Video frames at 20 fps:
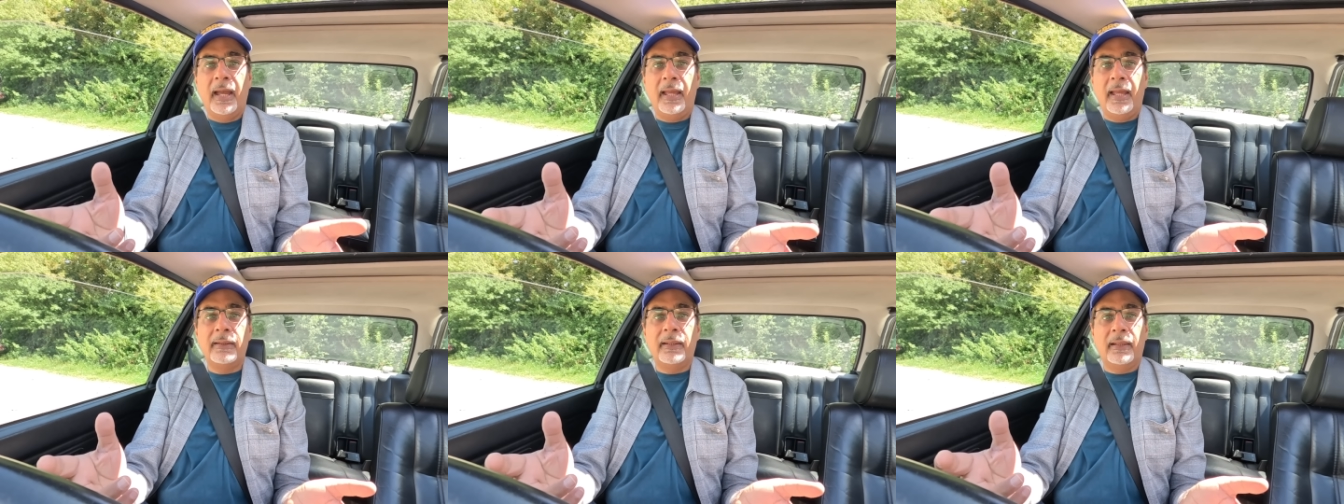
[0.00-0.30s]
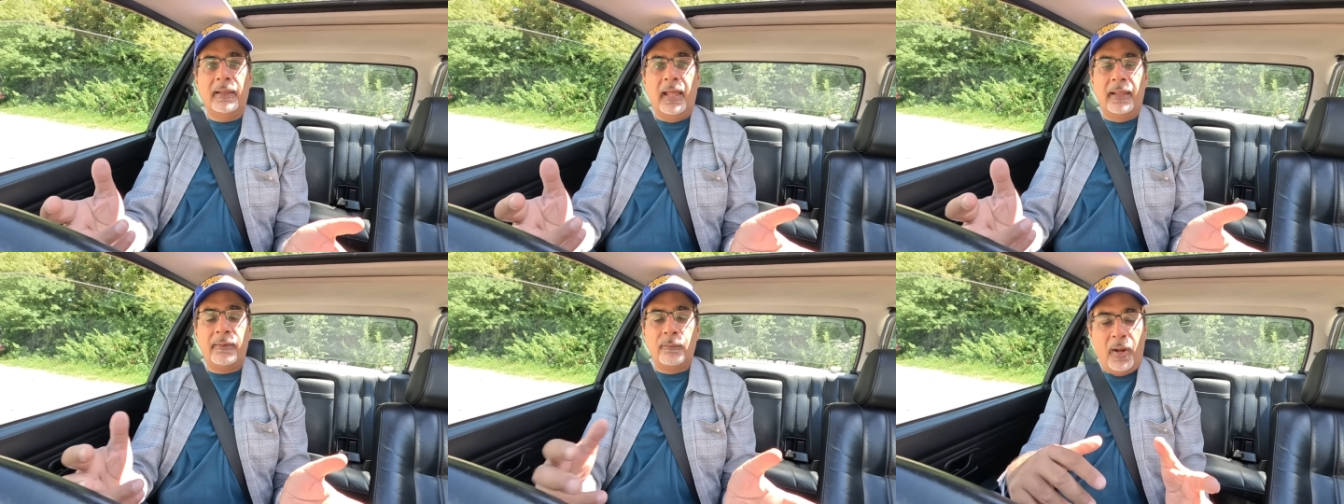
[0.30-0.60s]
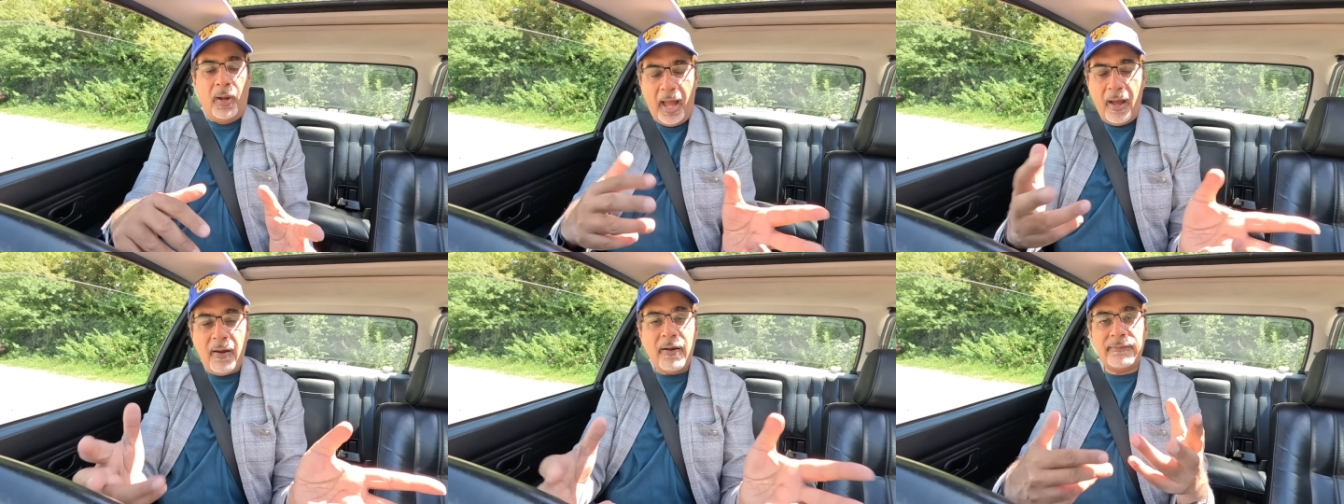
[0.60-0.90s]
And and
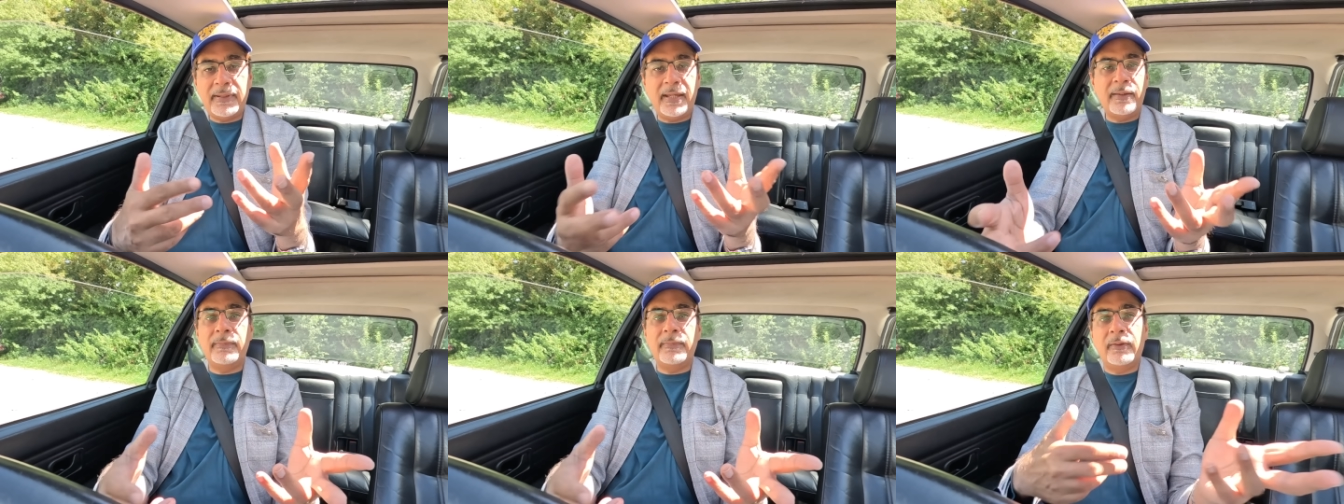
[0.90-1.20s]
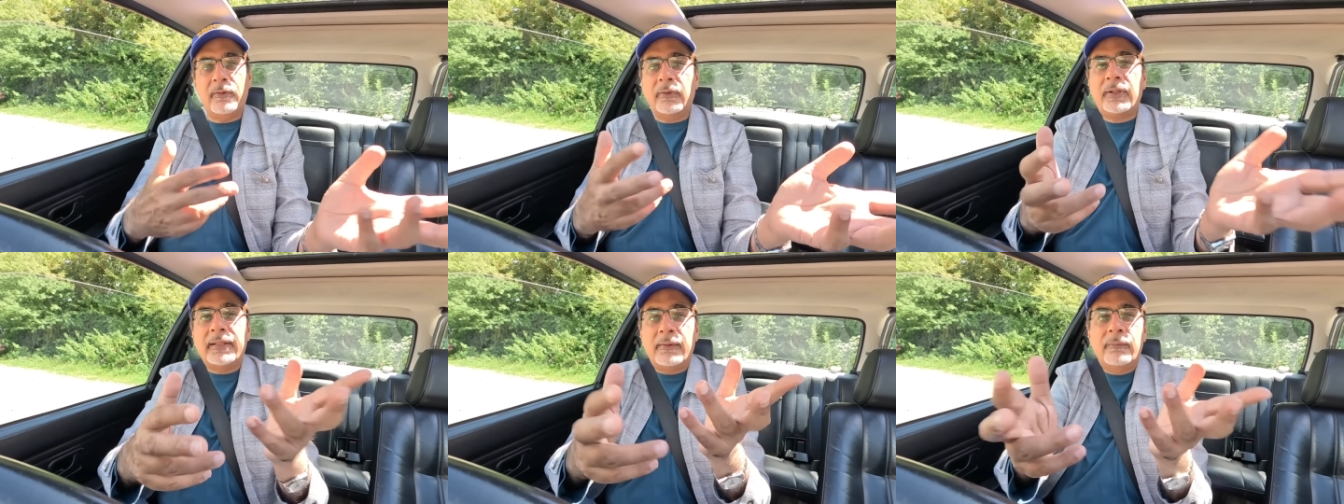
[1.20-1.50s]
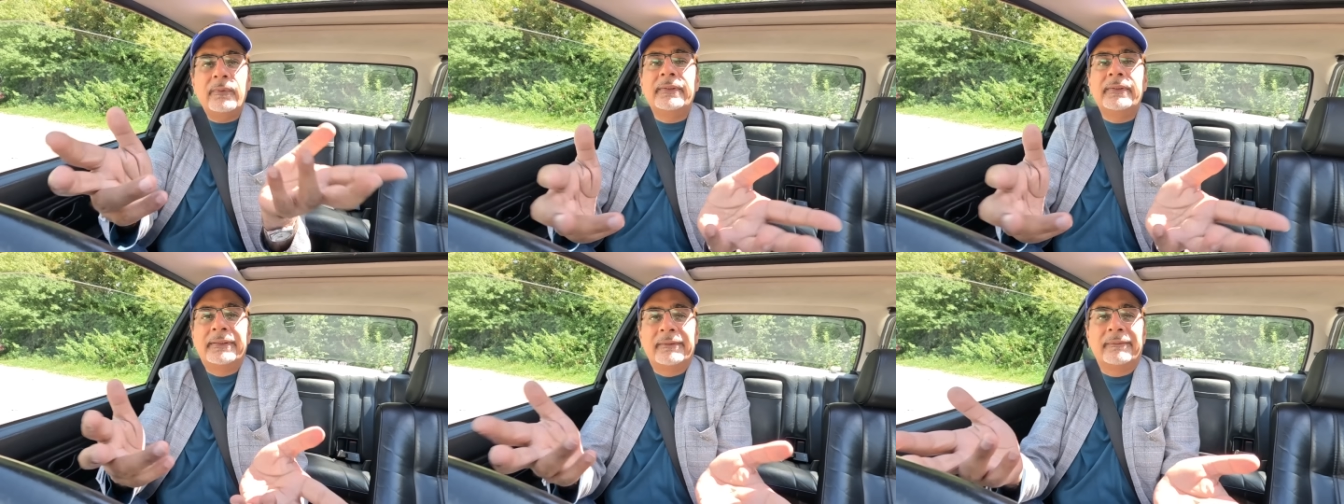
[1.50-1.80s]
how have they been? Okay, they
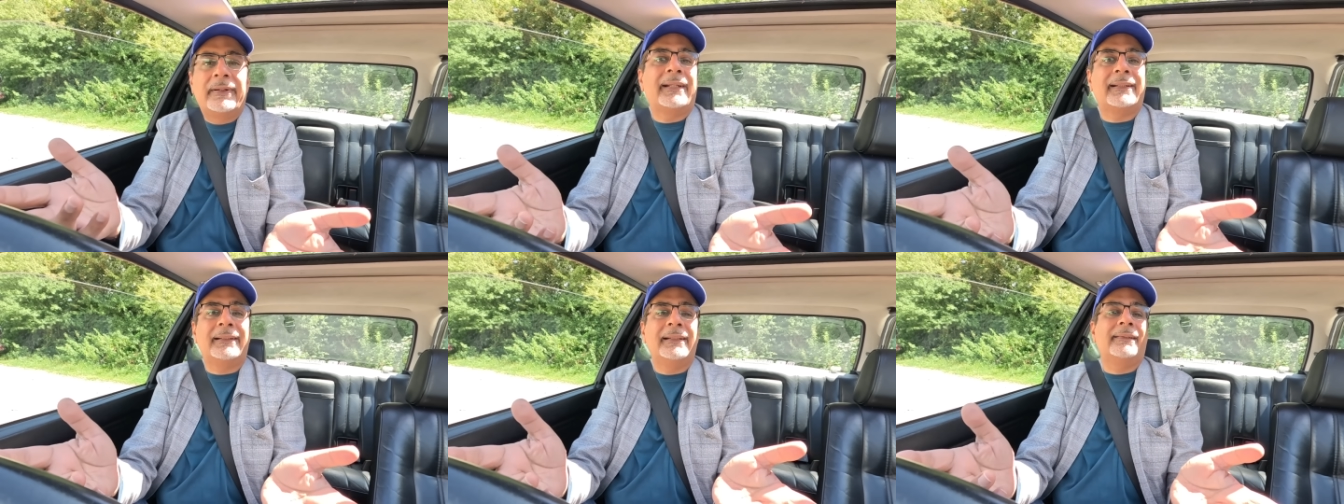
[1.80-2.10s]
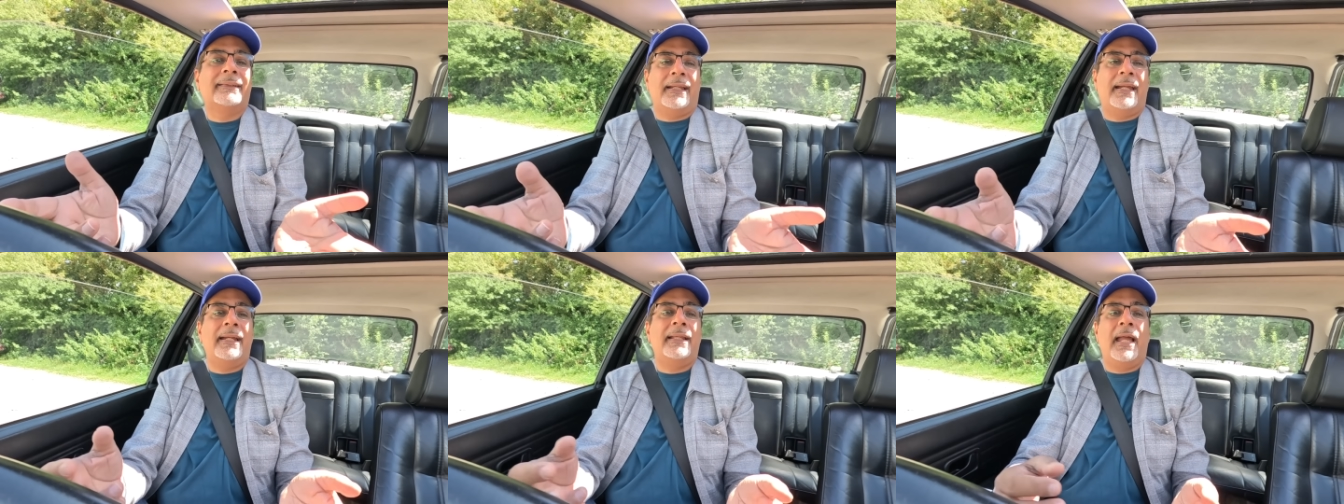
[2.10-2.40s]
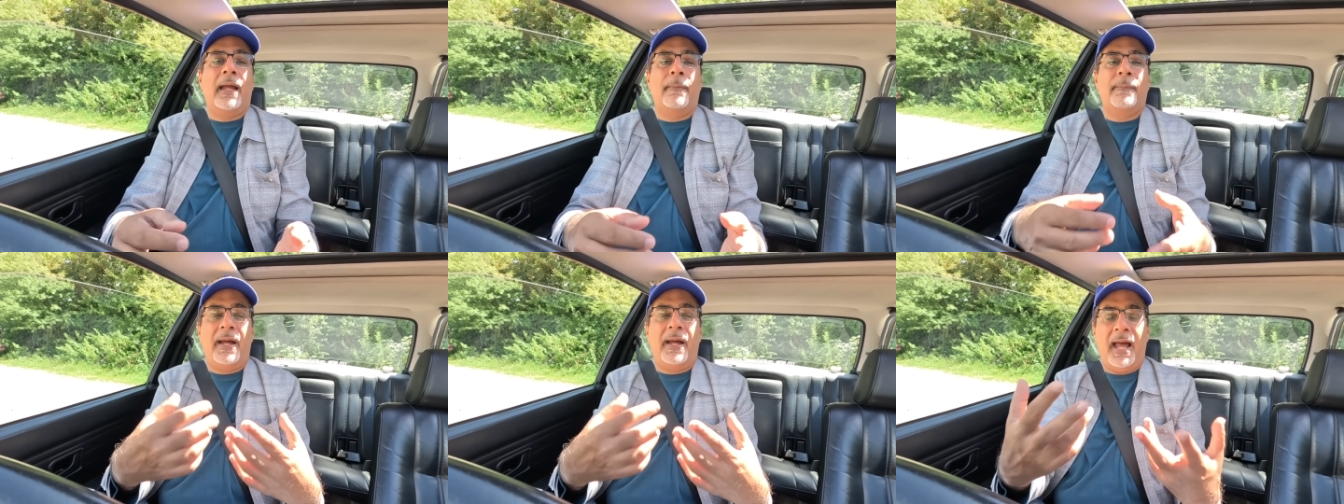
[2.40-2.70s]
wouldn't directly say
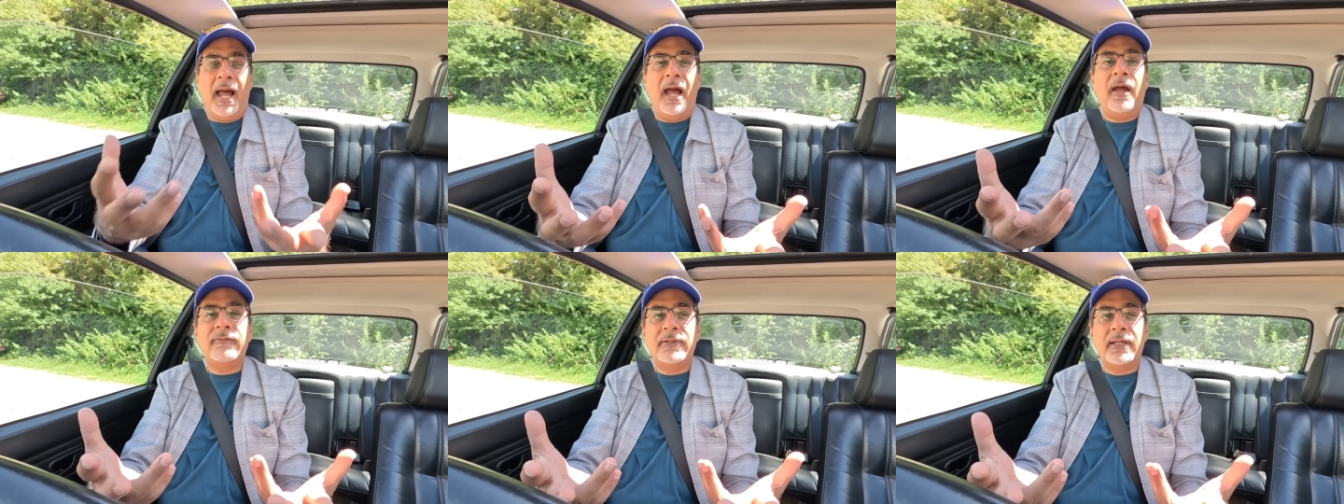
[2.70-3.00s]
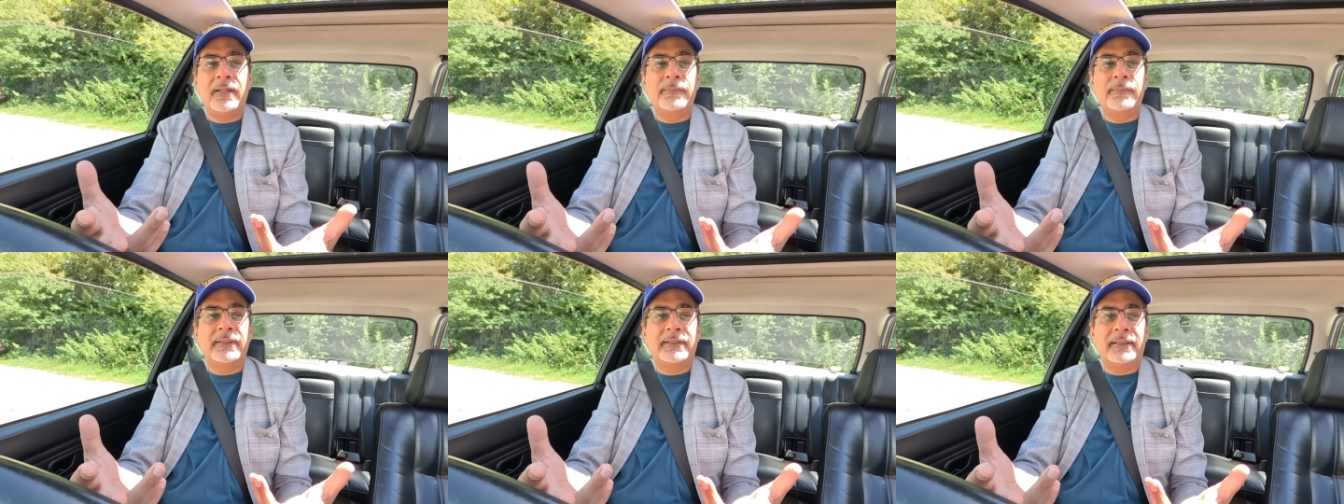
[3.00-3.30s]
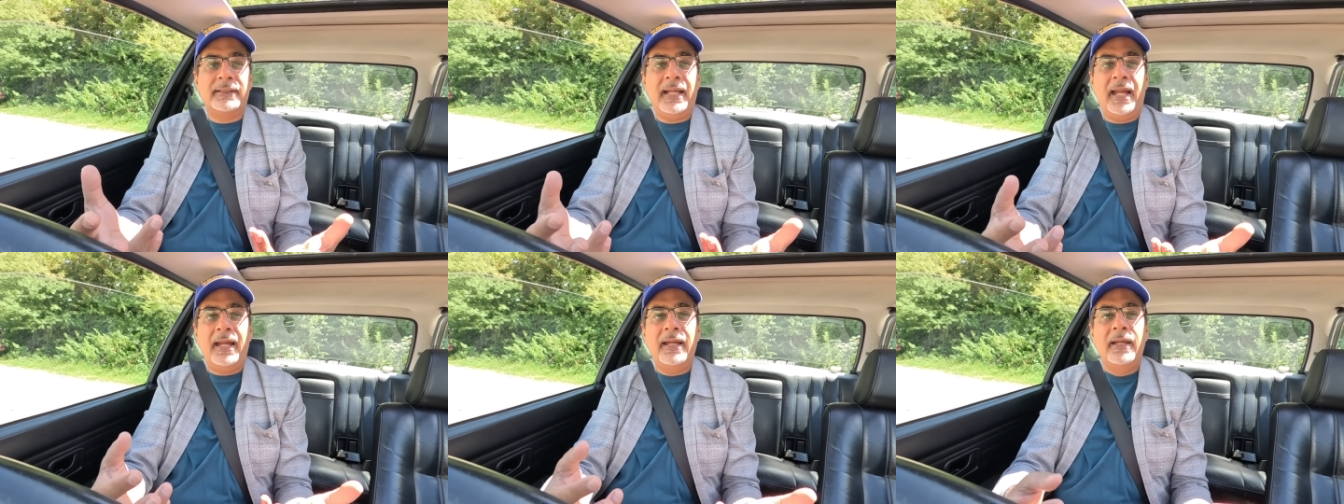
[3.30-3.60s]
that, but how have they
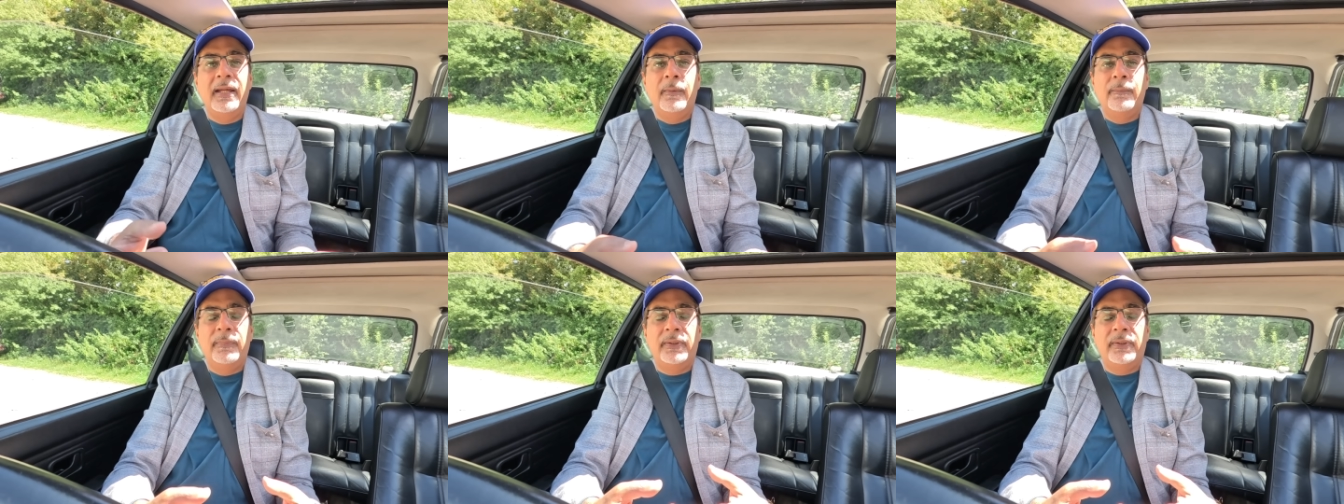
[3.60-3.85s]
admitted that?